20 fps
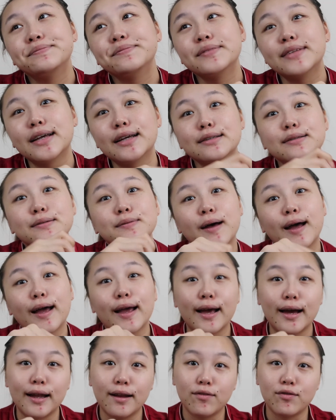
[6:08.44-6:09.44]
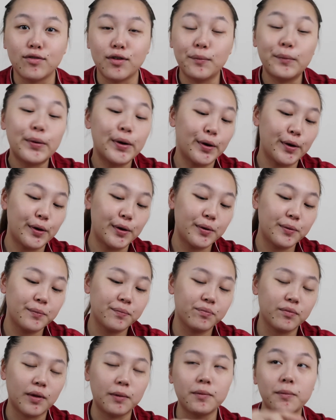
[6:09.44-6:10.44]
That's why I got it from her.
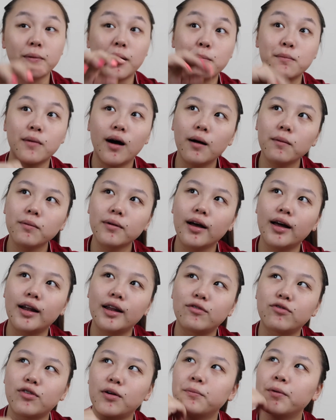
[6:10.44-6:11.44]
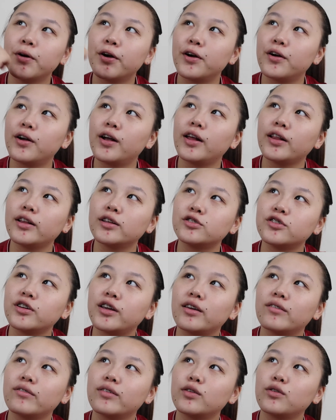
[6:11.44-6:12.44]
I mean, my mom got it from her and she
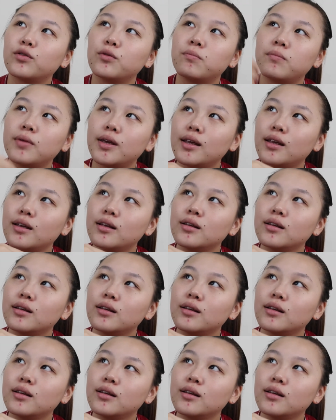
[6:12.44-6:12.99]
gave it to me.